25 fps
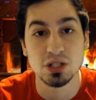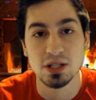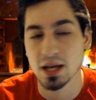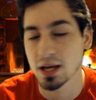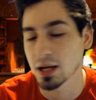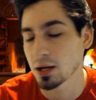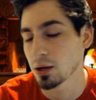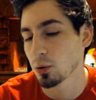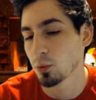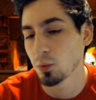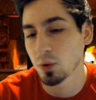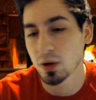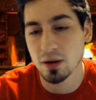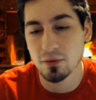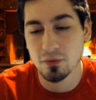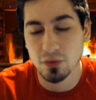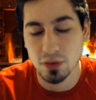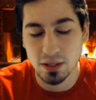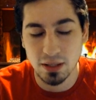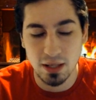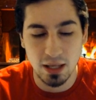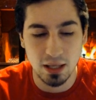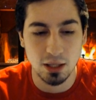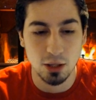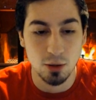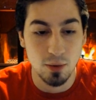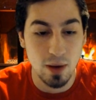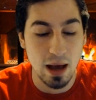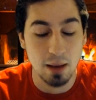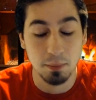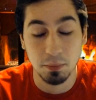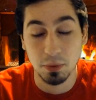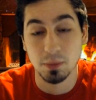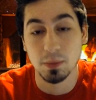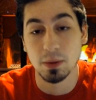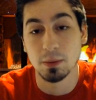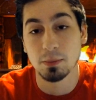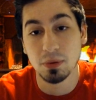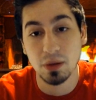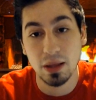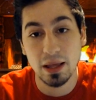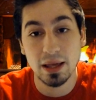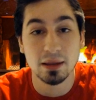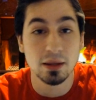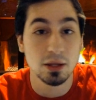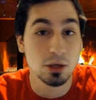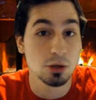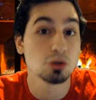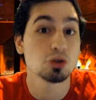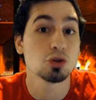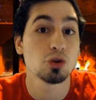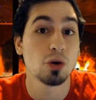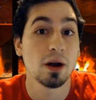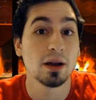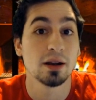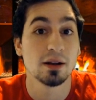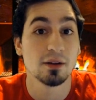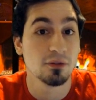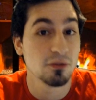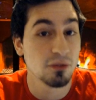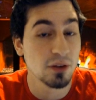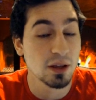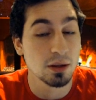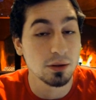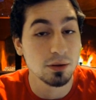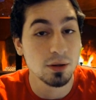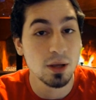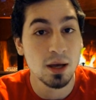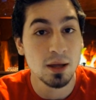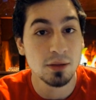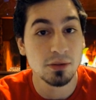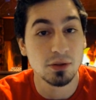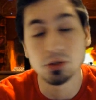deck or whatever the deck you happen to be playing that you're trying to fit